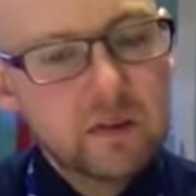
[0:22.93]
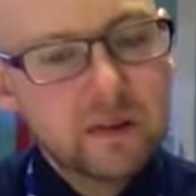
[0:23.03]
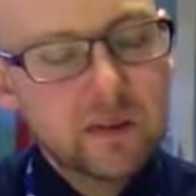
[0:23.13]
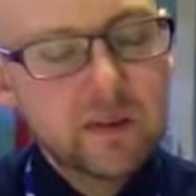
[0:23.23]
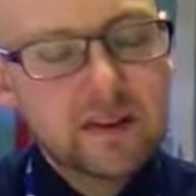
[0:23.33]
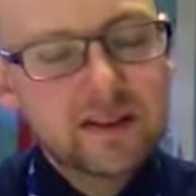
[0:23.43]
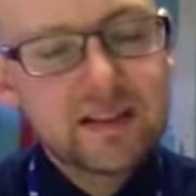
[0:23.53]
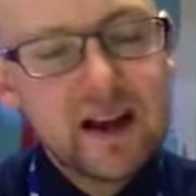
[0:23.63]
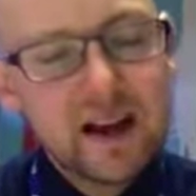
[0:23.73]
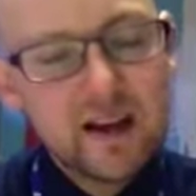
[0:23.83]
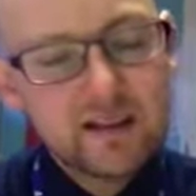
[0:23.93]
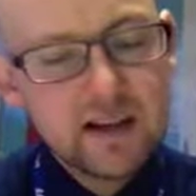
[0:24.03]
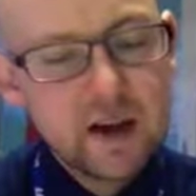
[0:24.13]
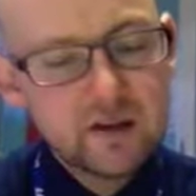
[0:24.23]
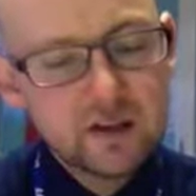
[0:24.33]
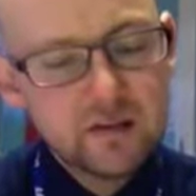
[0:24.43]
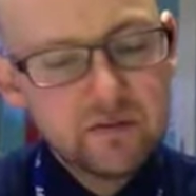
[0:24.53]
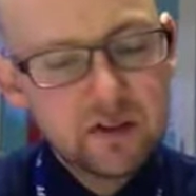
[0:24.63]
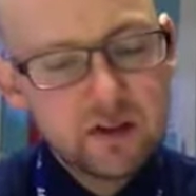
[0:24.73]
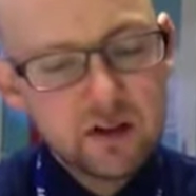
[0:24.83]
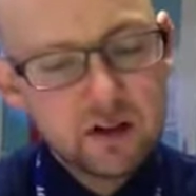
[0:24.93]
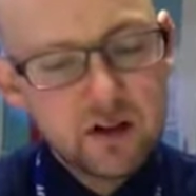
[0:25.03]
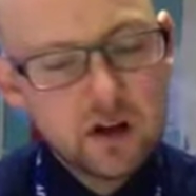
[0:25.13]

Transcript: Think about the size and how it's going to fit in,